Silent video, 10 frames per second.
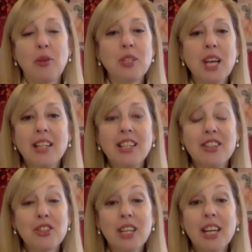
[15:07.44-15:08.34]
10
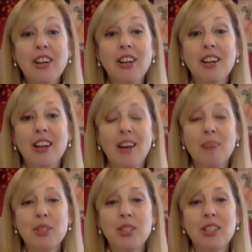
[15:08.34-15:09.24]
years later, I'm
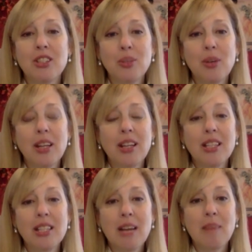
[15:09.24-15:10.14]
still doing the
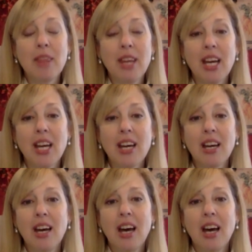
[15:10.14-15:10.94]
same thing.